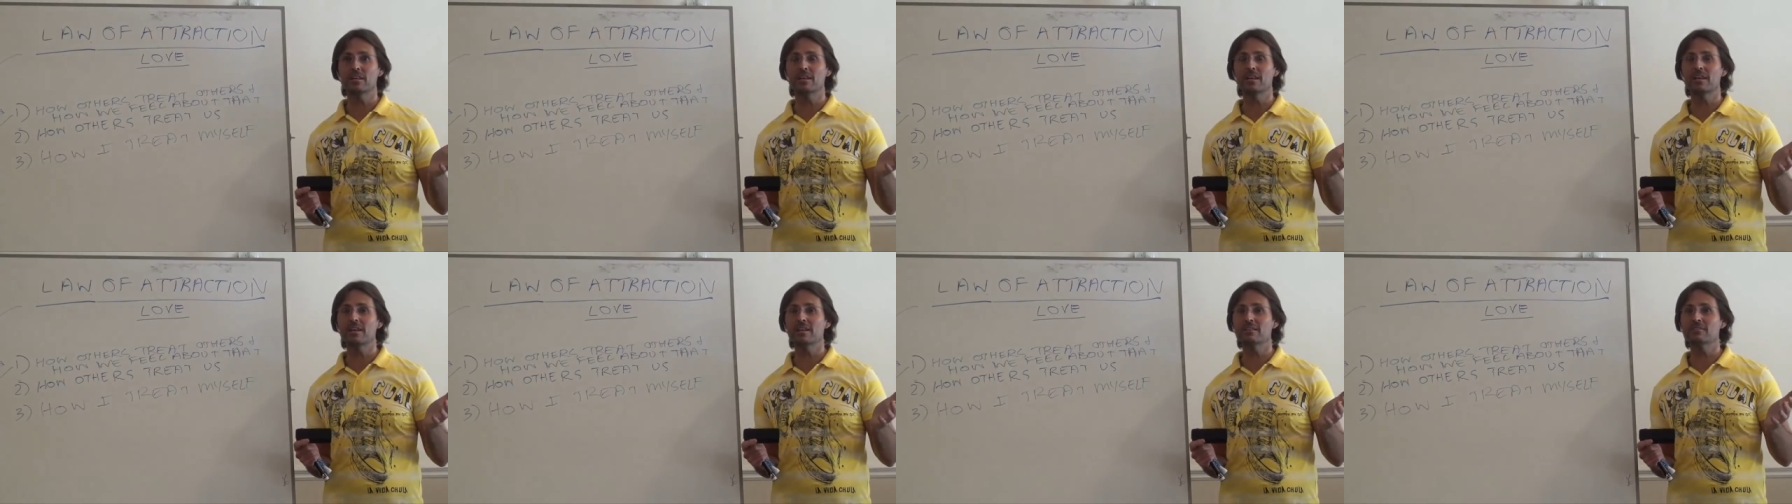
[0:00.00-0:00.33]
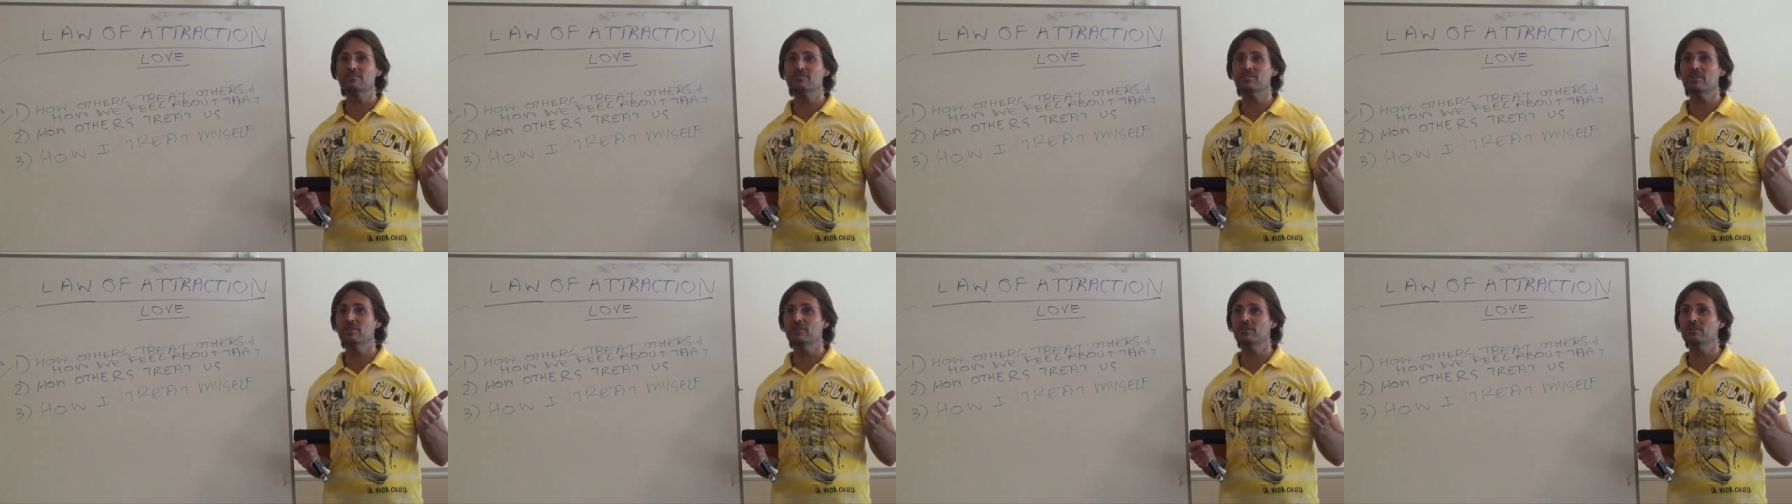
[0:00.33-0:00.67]

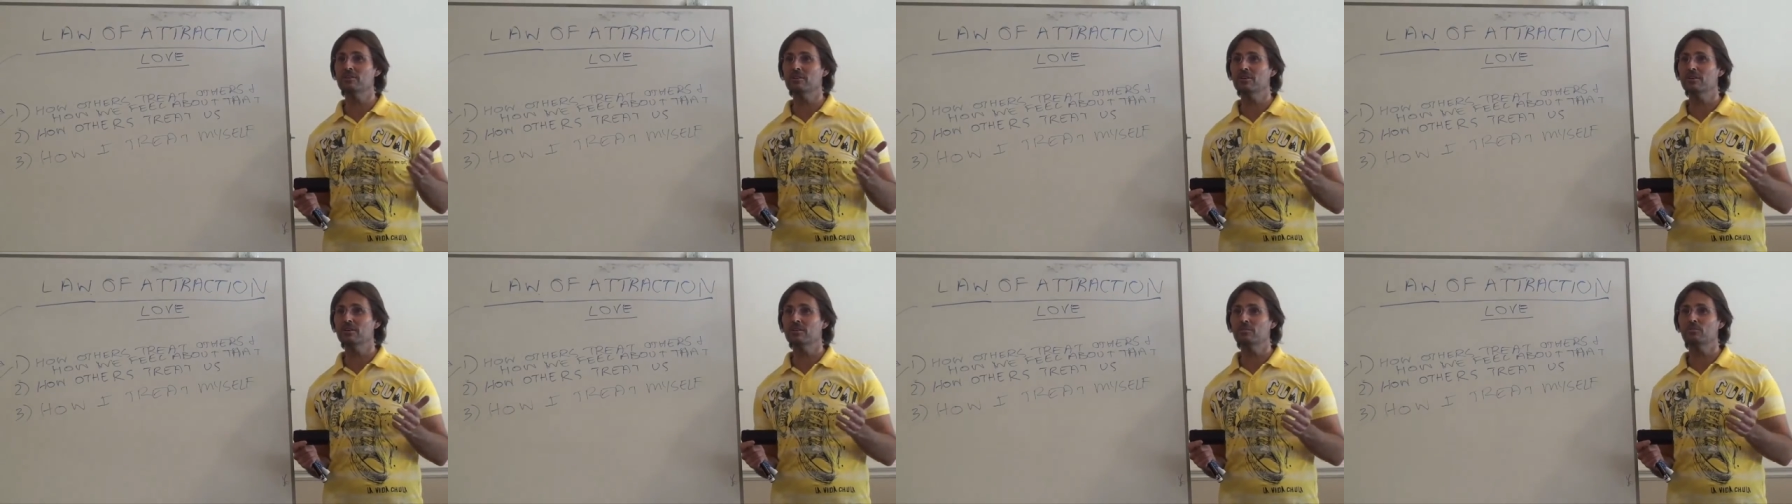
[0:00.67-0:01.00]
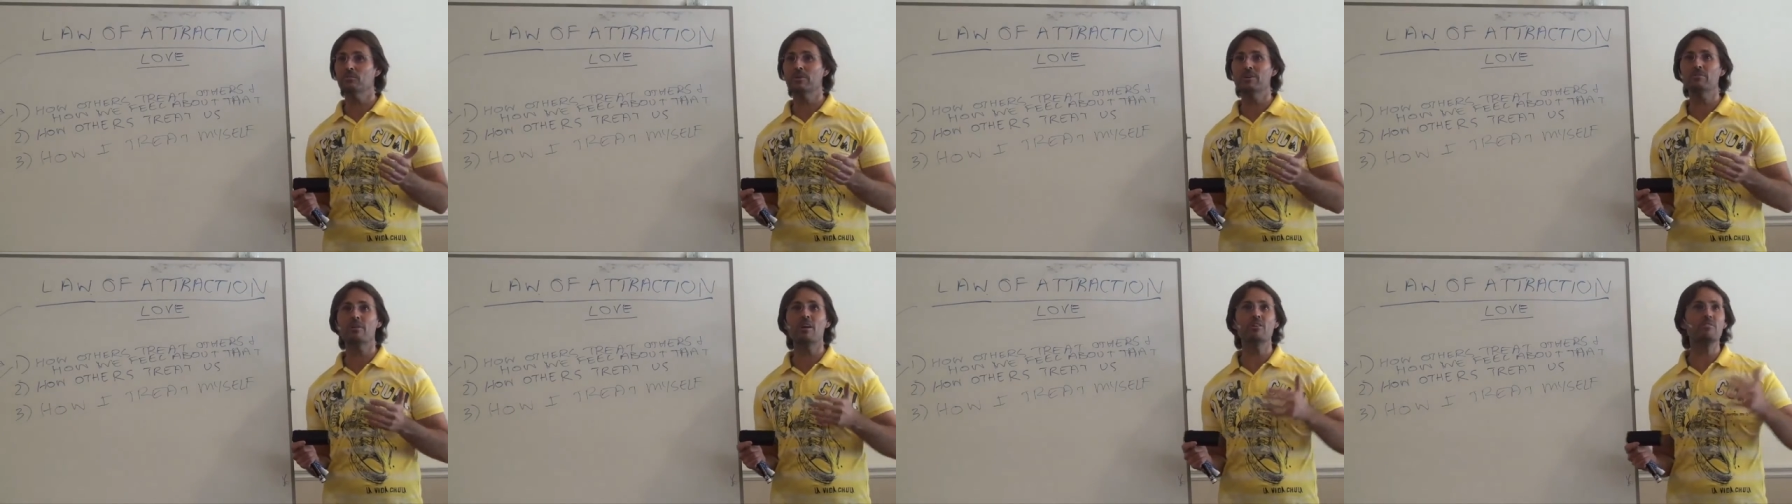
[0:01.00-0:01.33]
And so
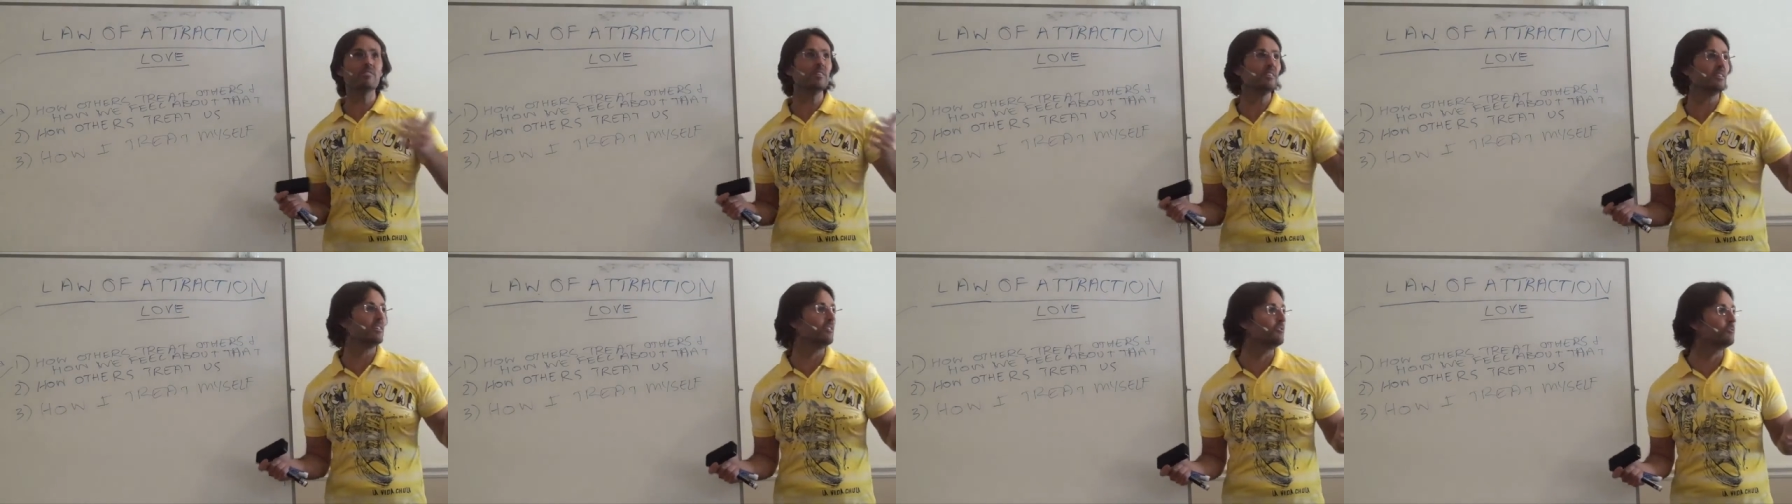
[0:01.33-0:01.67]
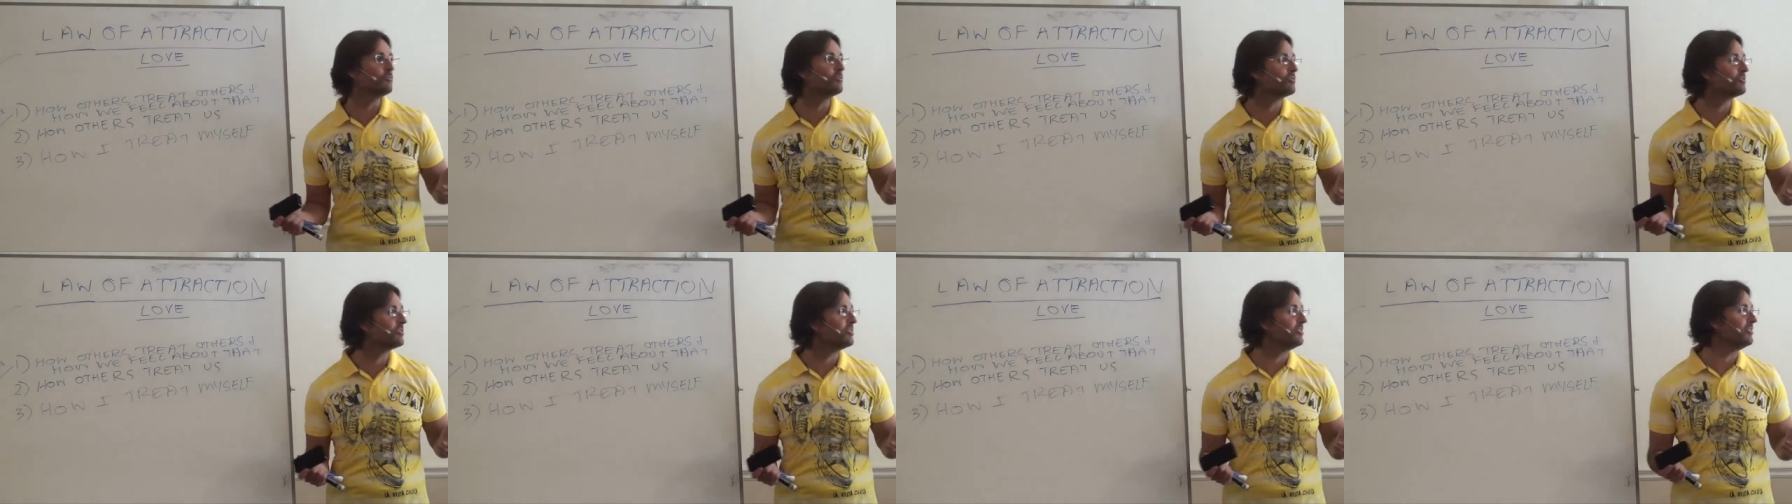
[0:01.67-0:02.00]
we're only
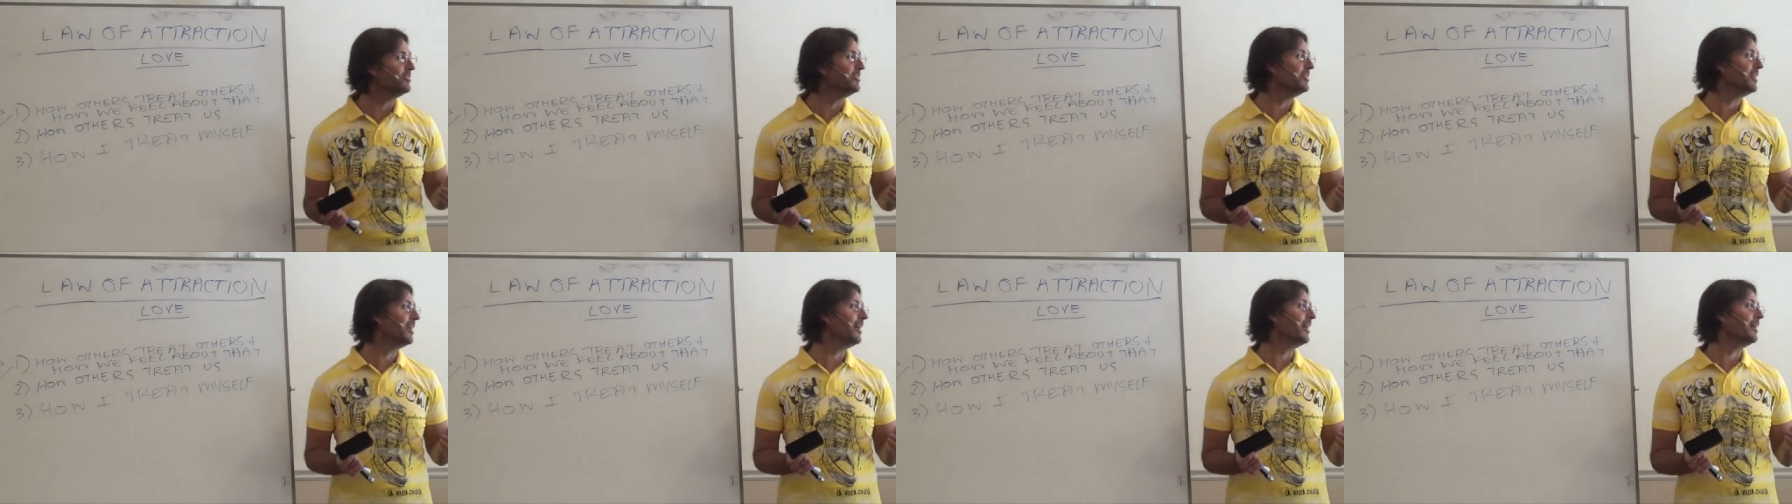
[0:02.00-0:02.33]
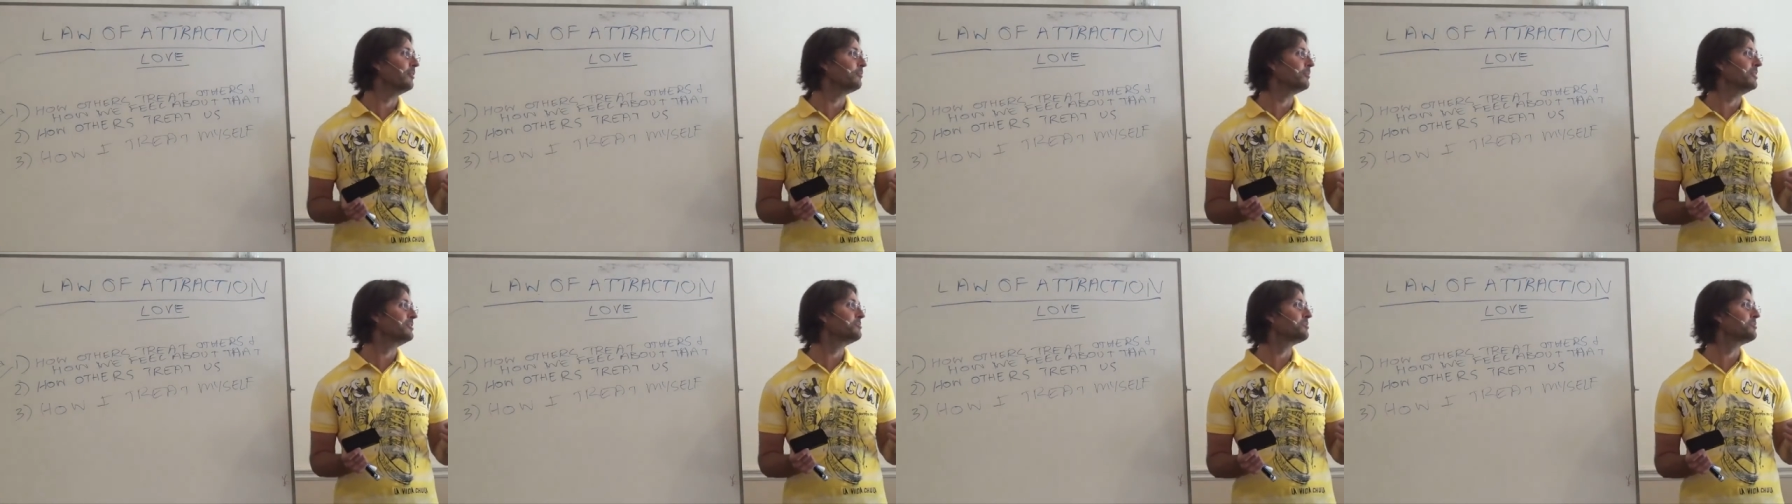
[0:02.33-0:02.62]
interested in how we